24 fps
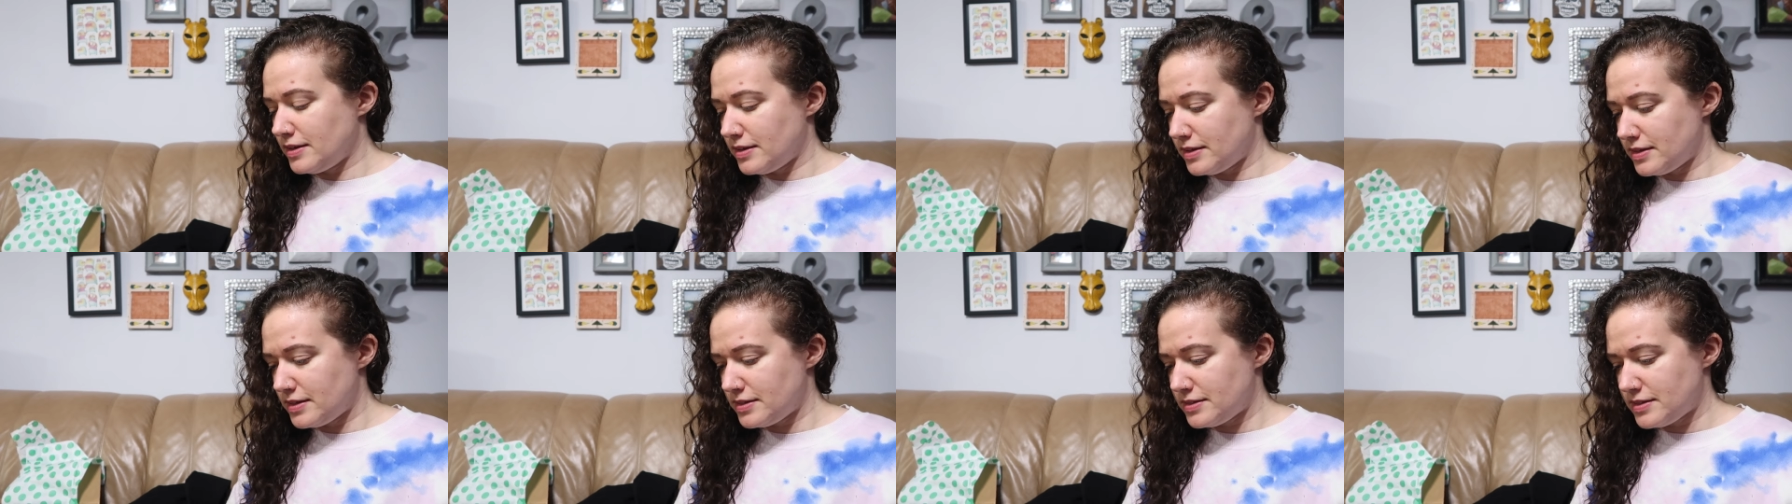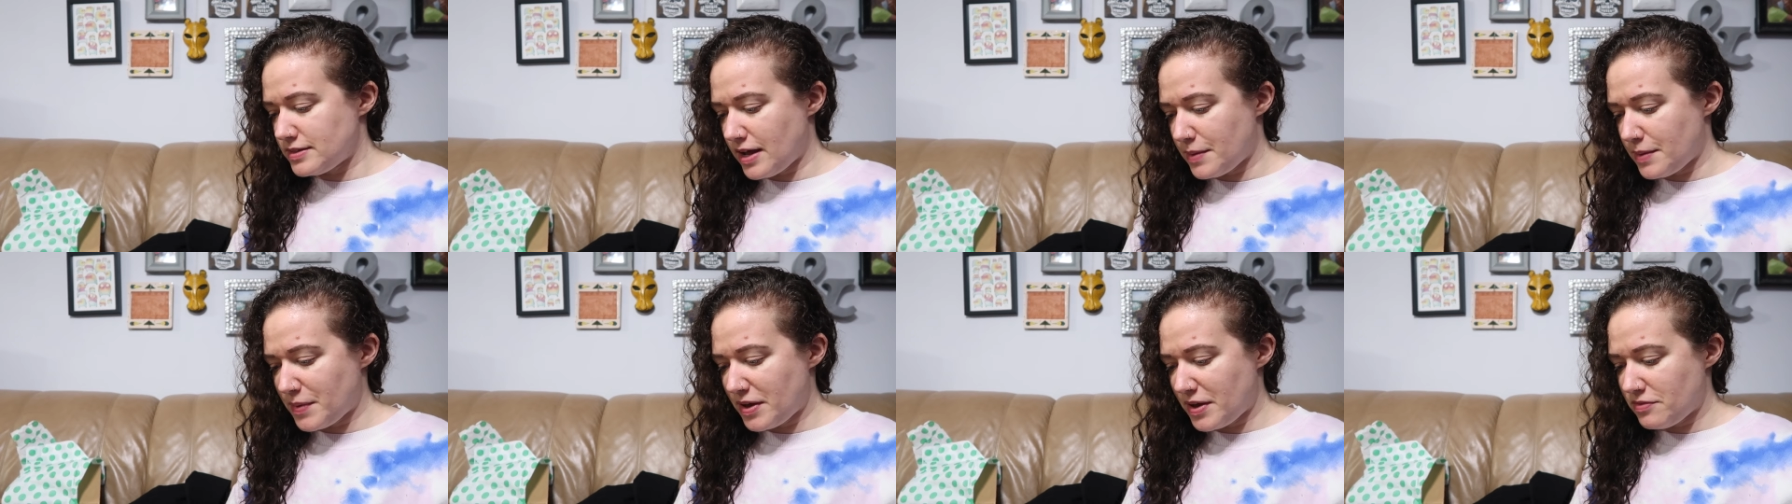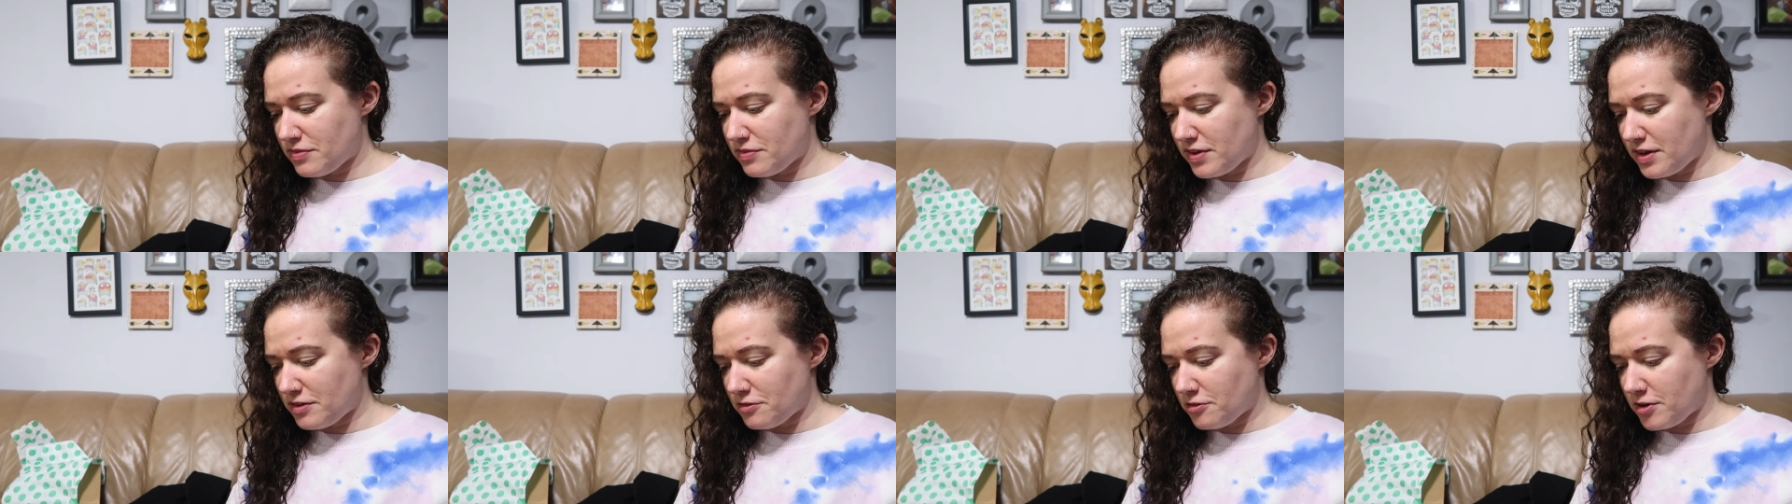It's not my
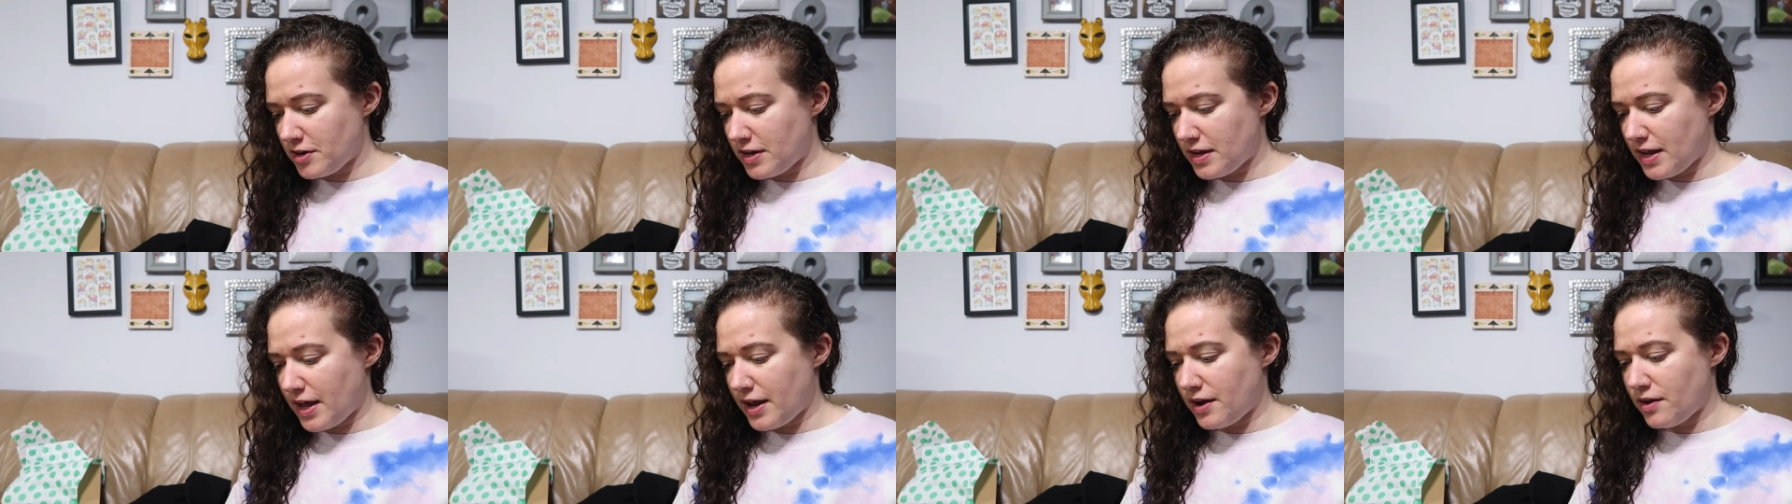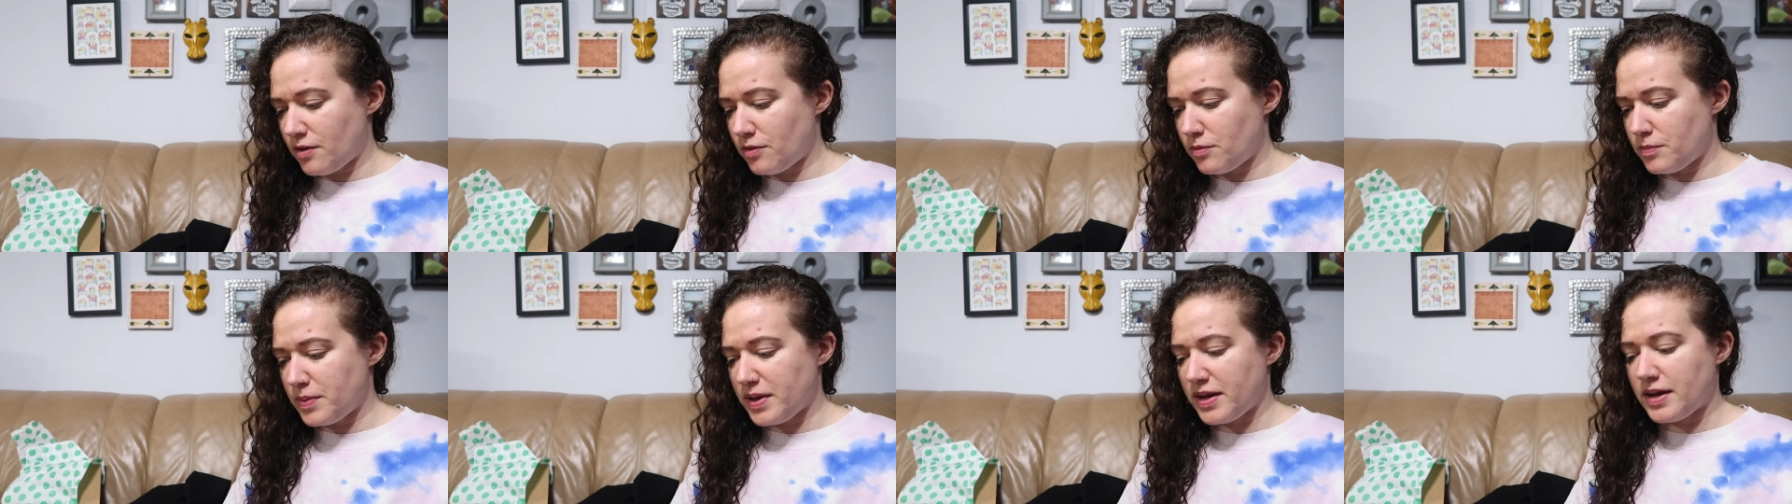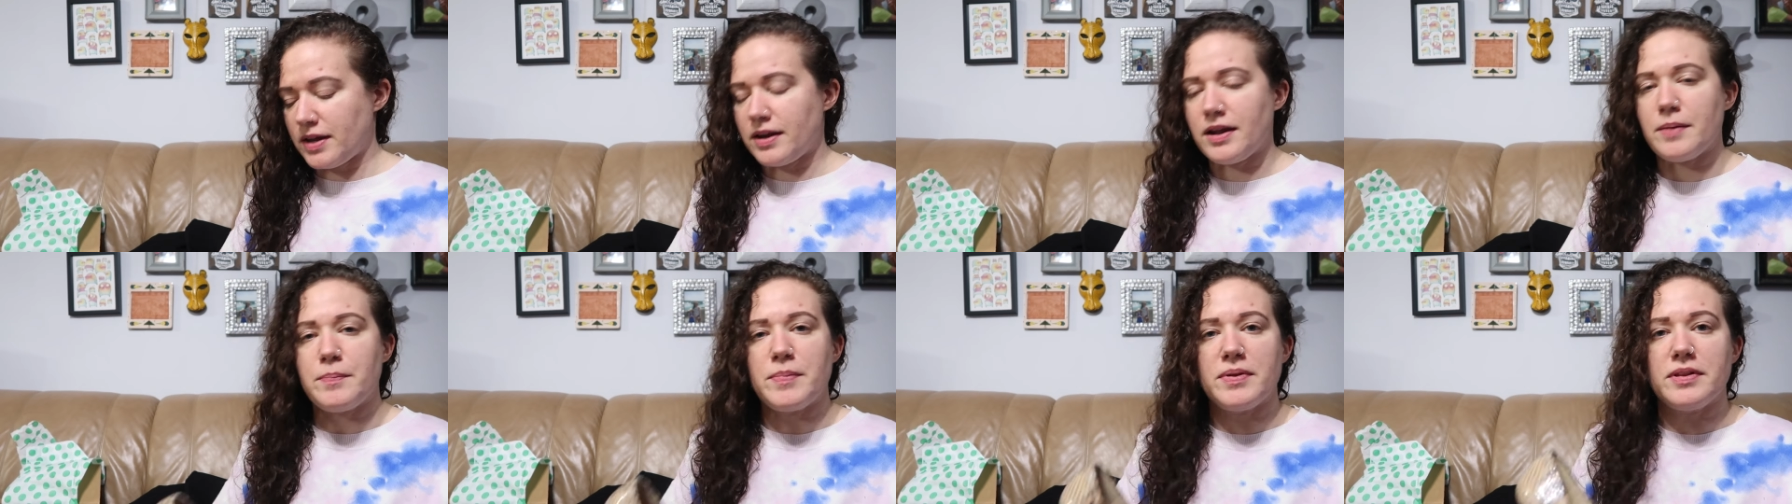favorite. I don't pick it
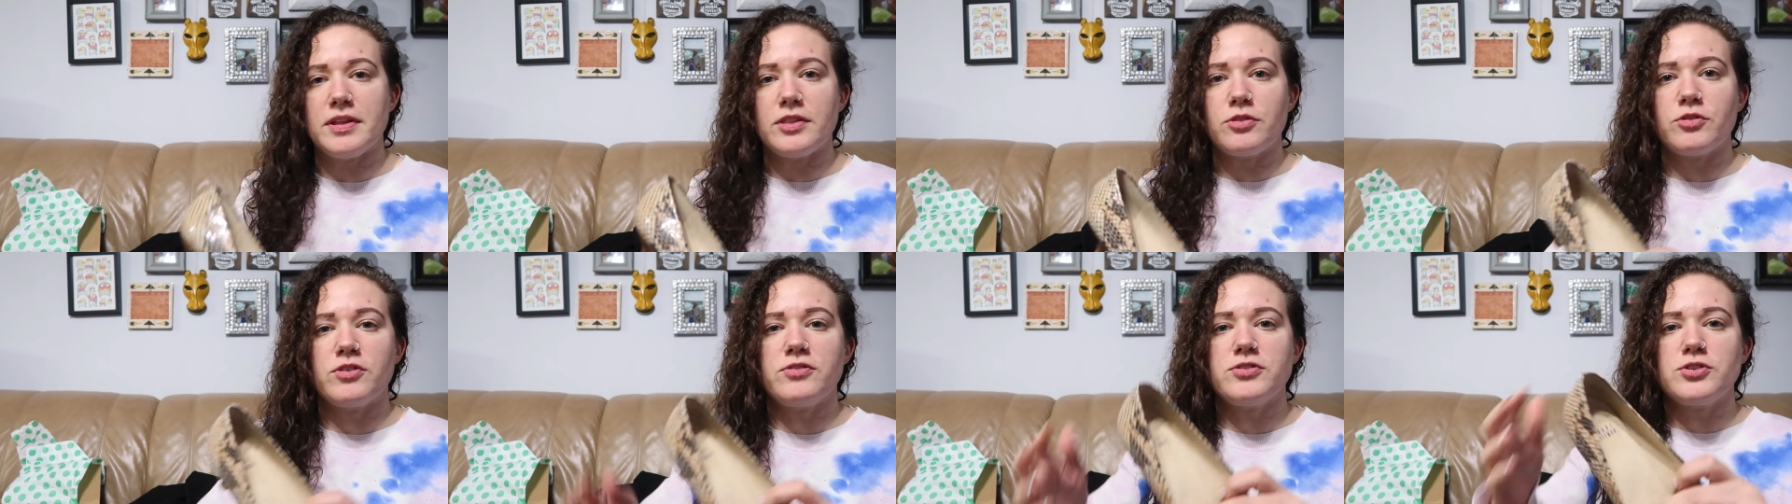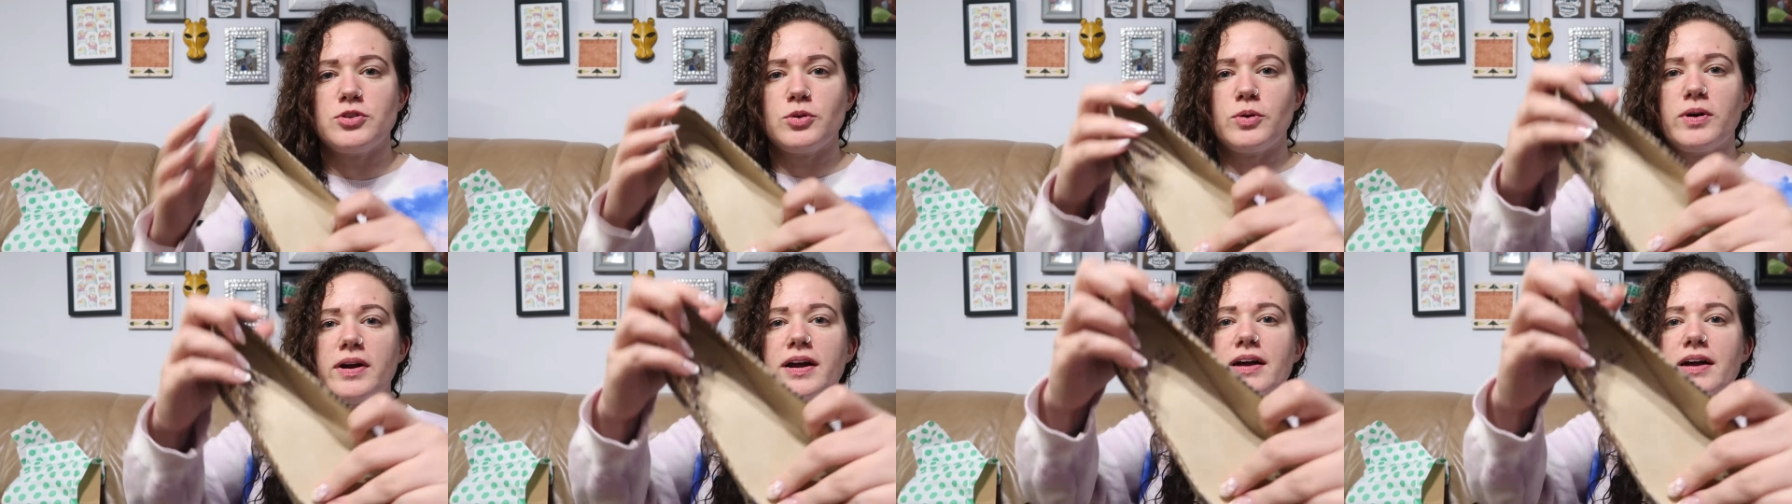up in the thrift store